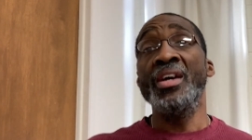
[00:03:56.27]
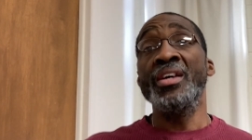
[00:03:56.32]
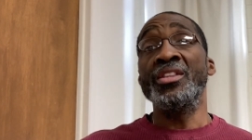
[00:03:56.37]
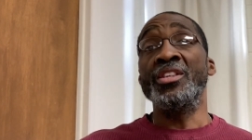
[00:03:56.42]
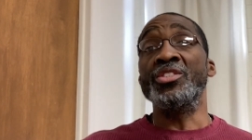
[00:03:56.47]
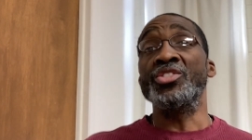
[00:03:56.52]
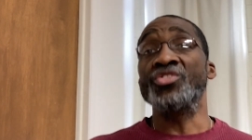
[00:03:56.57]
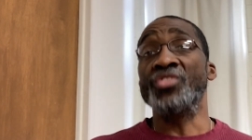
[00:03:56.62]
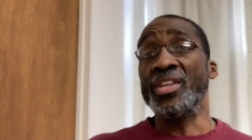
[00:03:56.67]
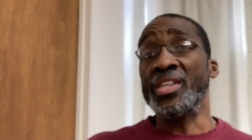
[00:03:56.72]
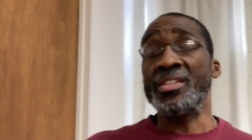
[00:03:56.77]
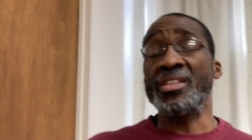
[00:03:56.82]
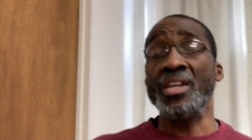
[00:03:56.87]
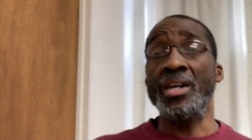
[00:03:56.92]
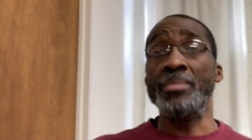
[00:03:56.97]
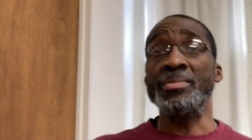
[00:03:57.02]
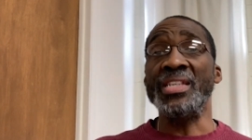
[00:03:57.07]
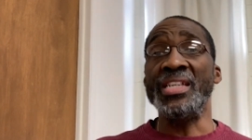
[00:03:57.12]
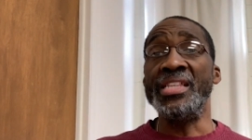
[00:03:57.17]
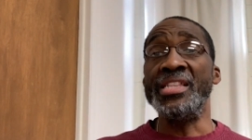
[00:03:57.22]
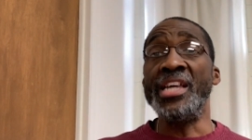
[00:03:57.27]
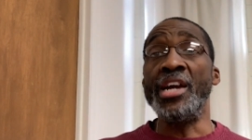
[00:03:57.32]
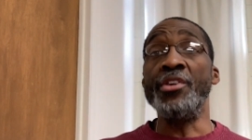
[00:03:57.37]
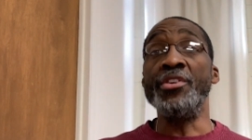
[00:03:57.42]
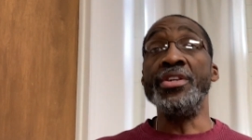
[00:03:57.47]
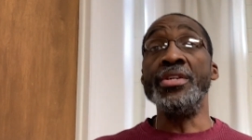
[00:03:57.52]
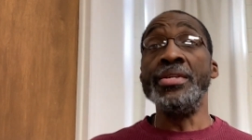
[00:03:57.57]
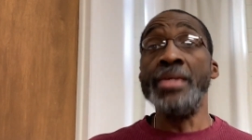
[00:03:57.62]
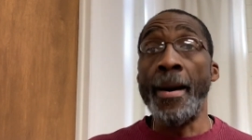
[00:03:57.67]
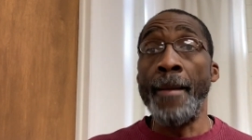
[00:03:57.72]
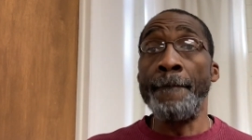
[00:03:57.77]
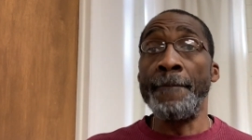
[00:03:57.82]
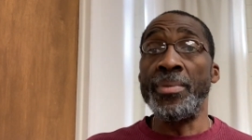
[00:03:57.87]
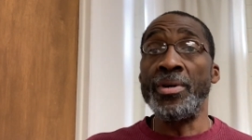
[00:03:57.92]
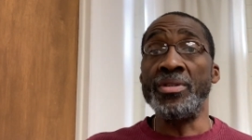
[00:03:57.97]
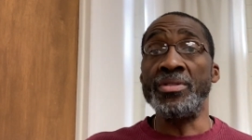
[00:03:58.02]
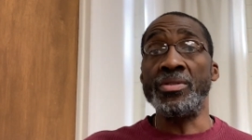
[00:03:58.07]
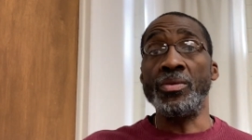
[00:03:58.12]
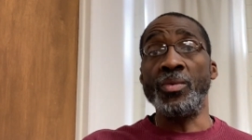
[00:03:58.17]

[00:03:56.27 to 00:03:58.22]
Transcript: their strength comes in their numbers.